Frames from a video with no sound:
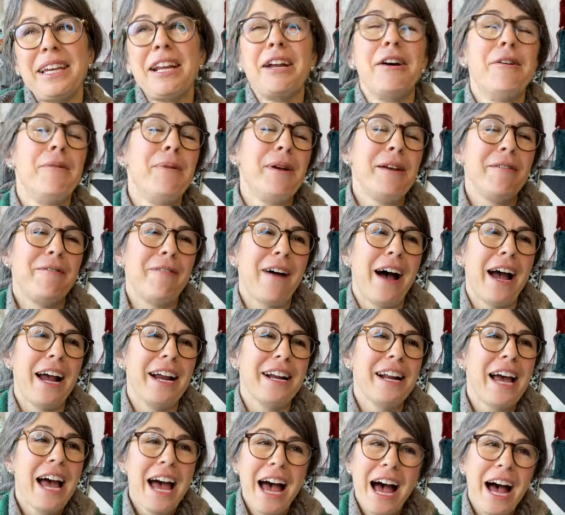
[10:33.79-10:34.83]
It'll be fine.
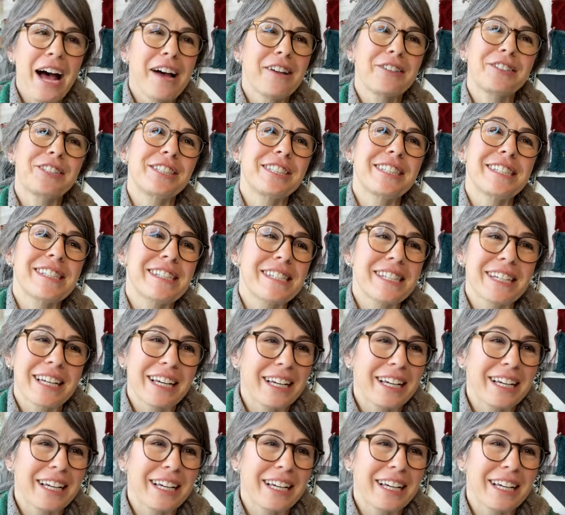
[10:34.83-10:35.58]
I'll just